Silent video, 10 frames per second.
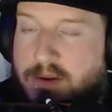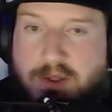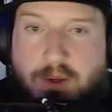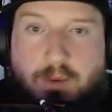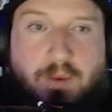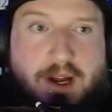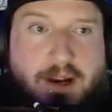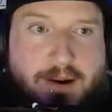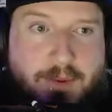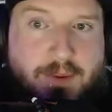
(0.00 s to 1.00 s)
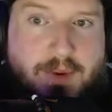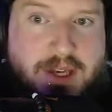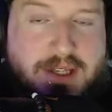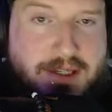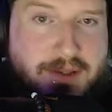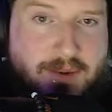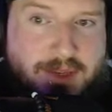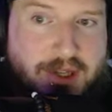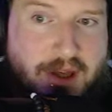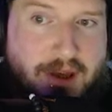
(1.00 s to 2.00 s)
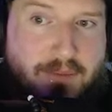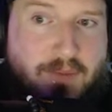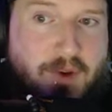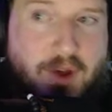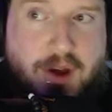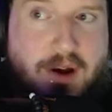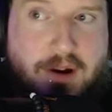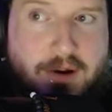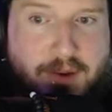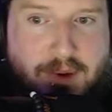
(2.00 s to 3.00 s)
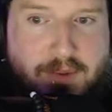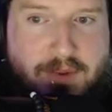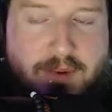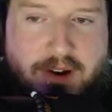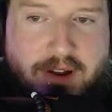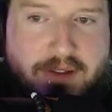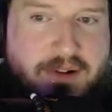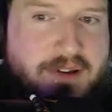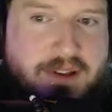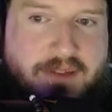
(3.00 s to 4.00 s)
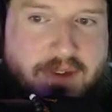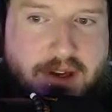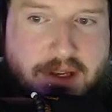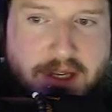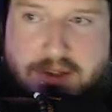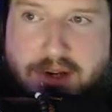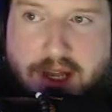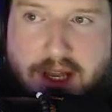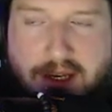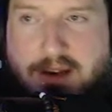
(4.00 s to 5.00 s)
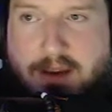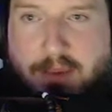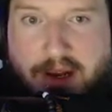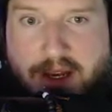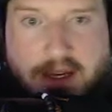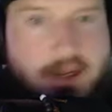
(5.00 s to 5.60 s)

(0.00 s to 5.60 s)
so why are we wasting so much time arguing with one another on the fucking internet about it